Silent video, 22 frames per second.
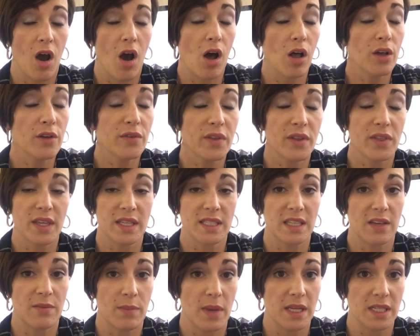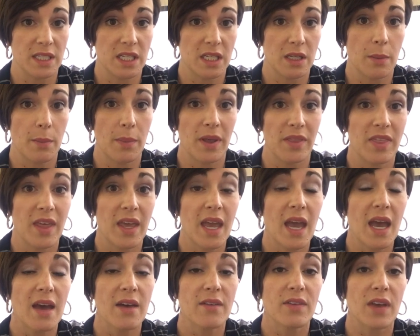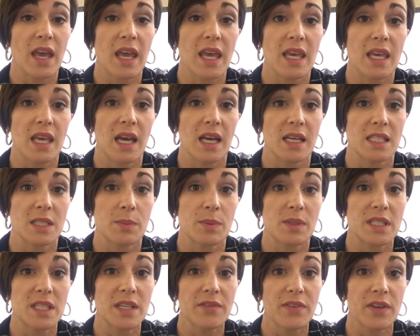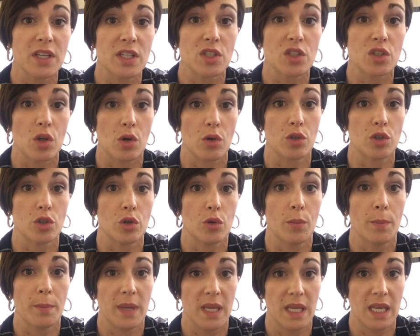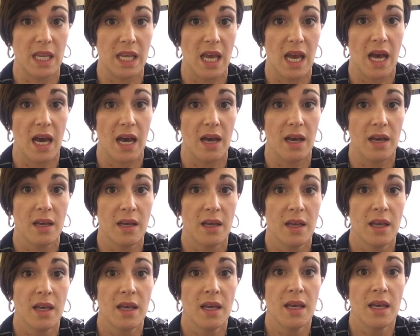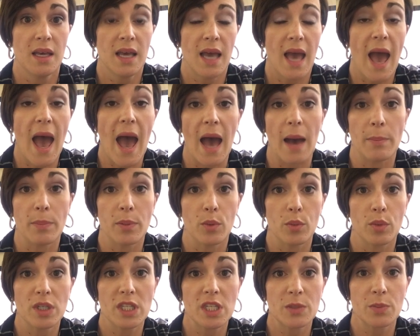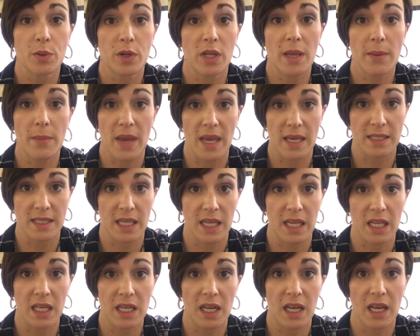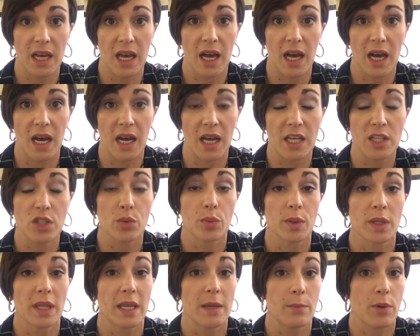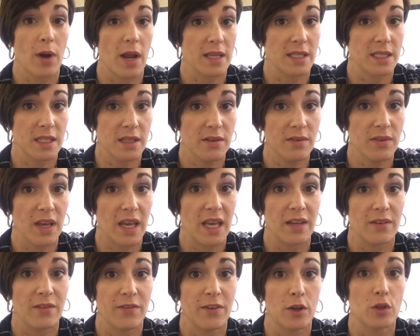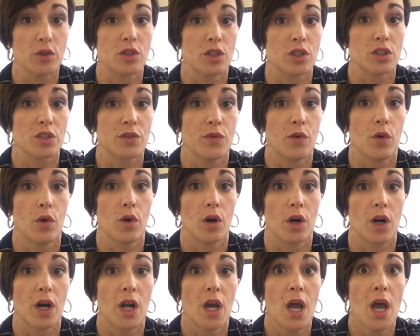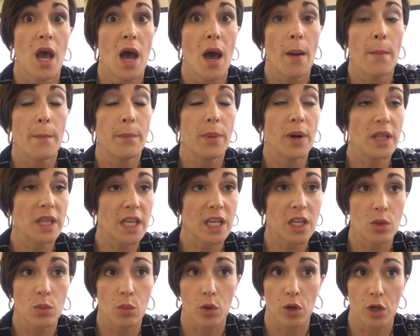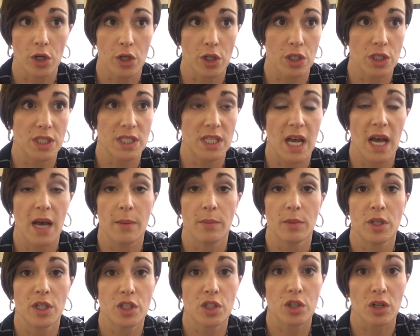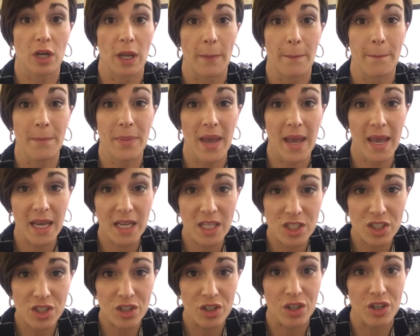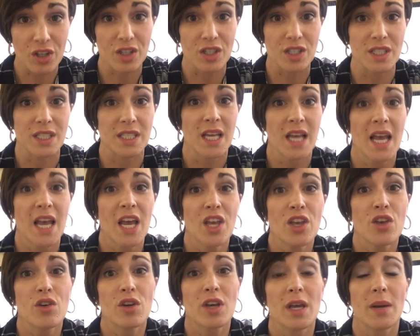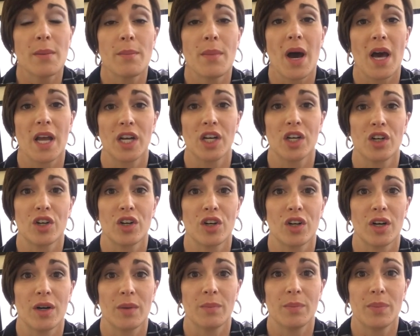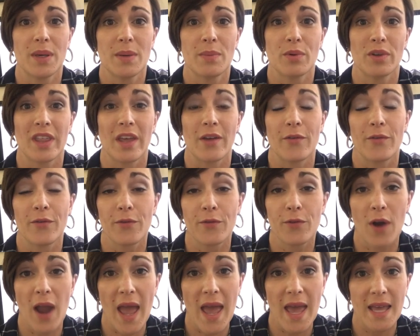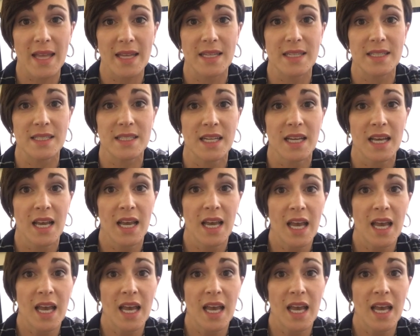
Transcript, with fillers: all of the things I've mentioned, but they have a specific social media app, which is pretty amazing. Uh, it's really impressive. It filters for bullying words, um, concerning pictures. You can monitor people they friend.